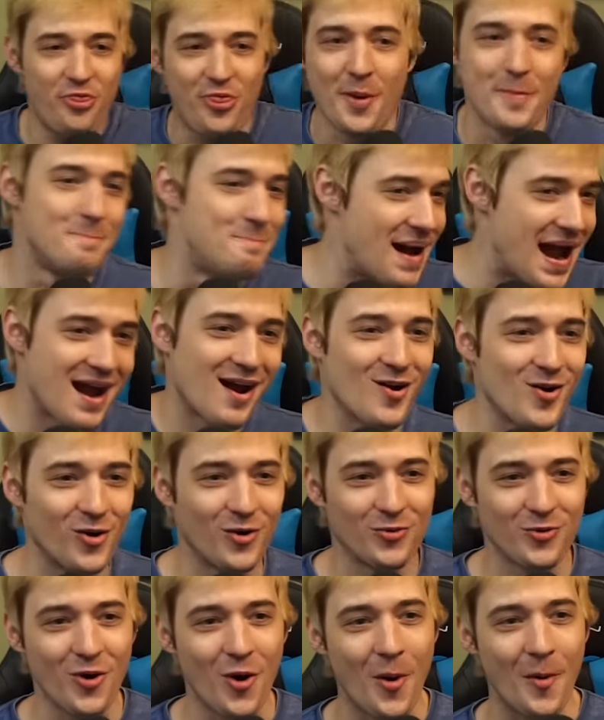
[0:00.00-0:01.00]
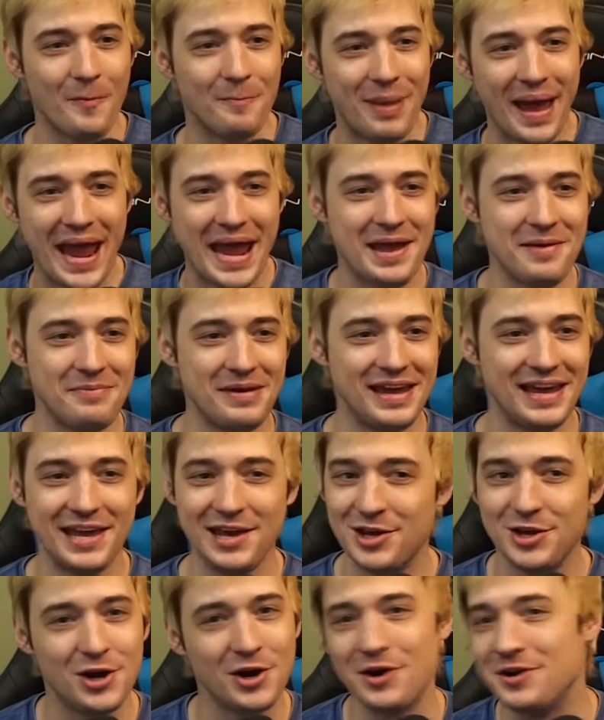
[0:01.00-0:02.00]
the barrel roll, baby. He
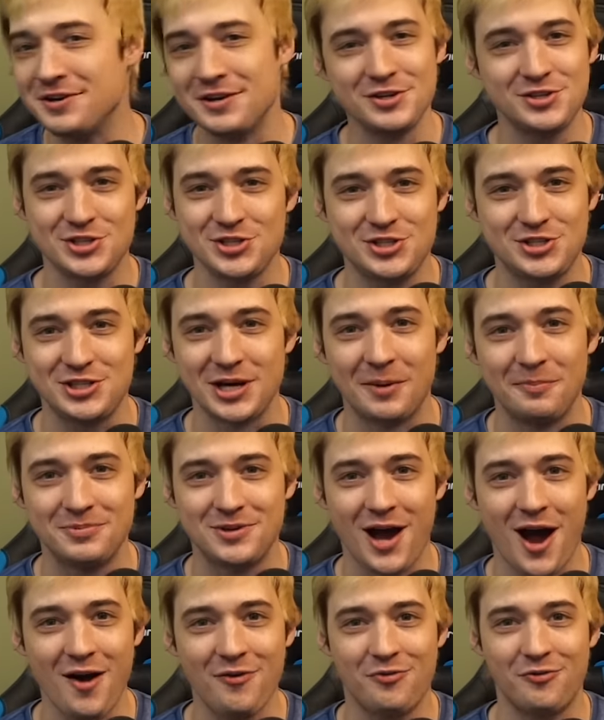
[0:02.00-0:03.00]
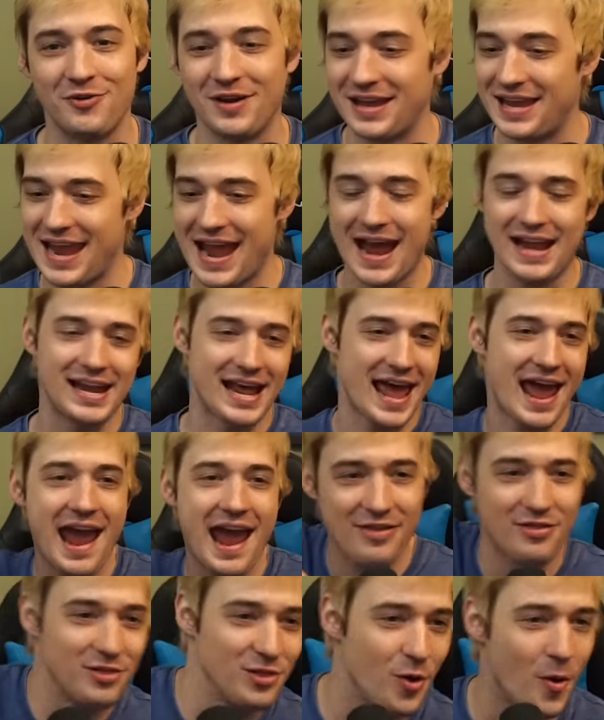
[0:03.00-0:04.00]
couldn't have just jumped off of it. He had to
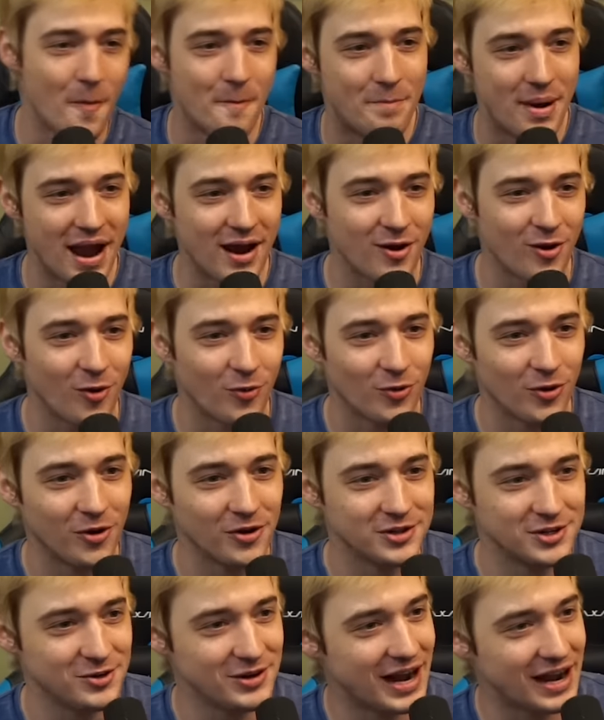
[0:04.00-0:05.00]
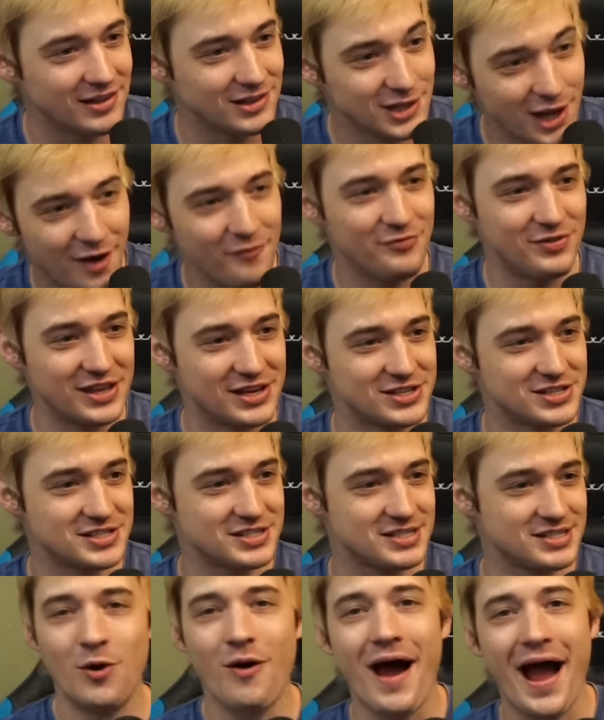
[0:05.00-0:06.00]
a little barrel roll. Dude, I love
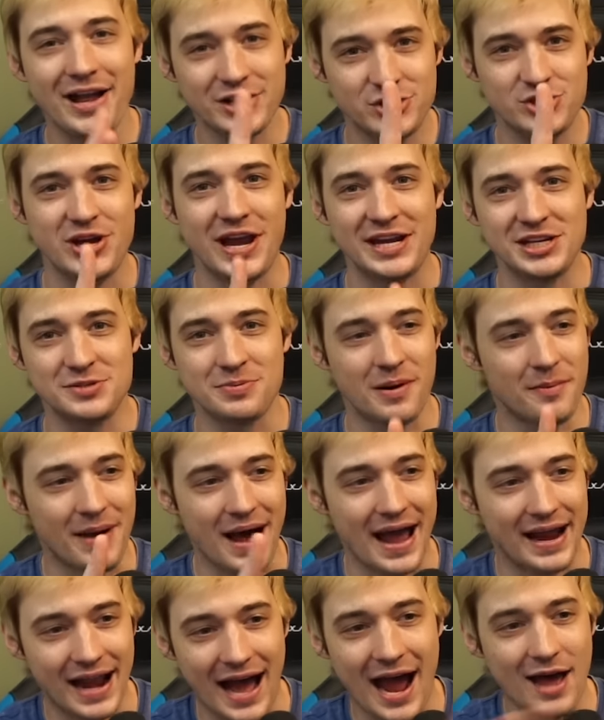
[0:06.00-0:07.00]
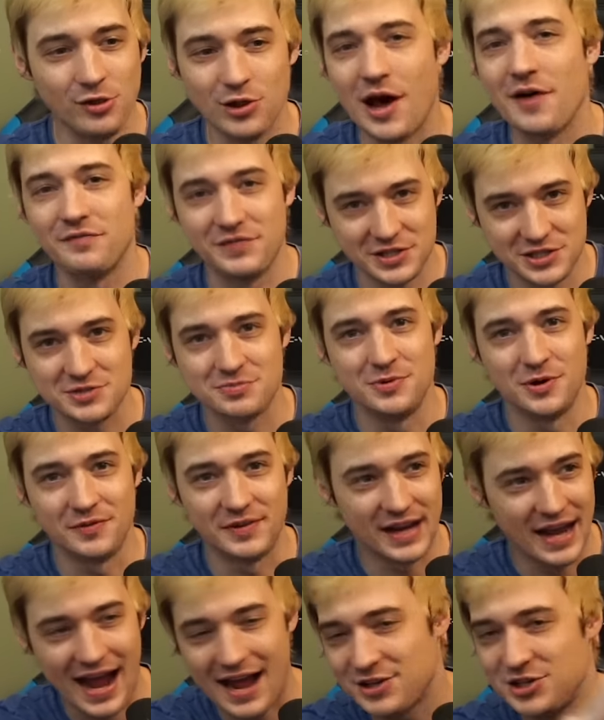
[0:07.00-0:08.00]
this. But I changed my mind. I love this
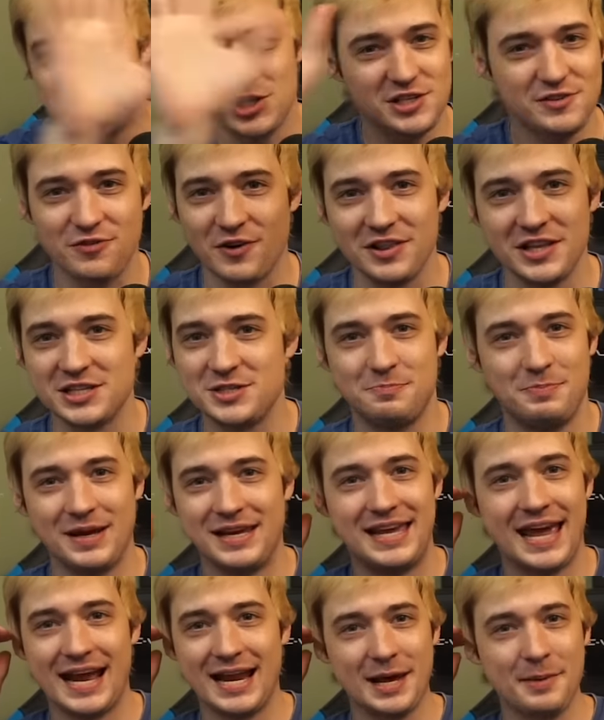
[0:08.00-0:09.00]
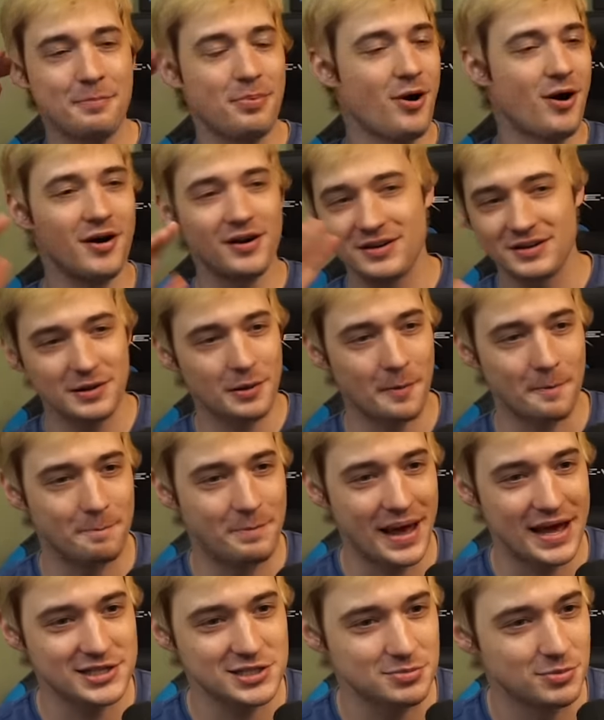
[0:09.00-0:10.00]
movie. I just, from this beginning part,
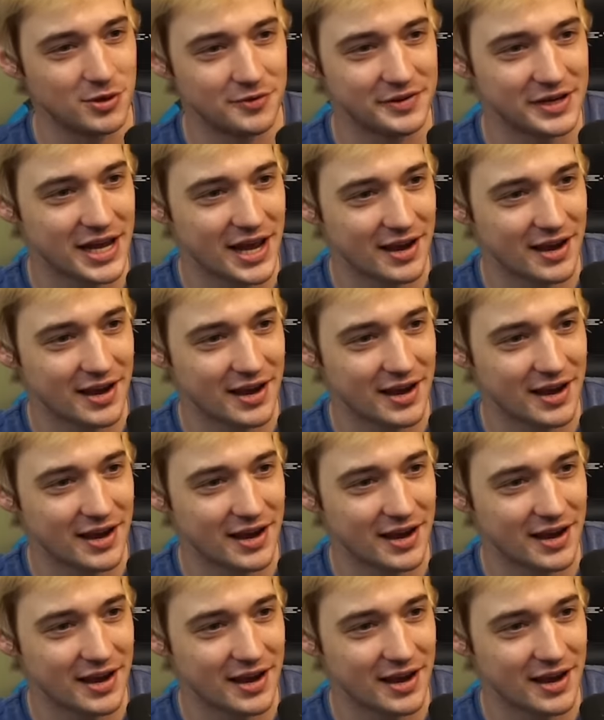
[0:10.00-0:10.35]
best movie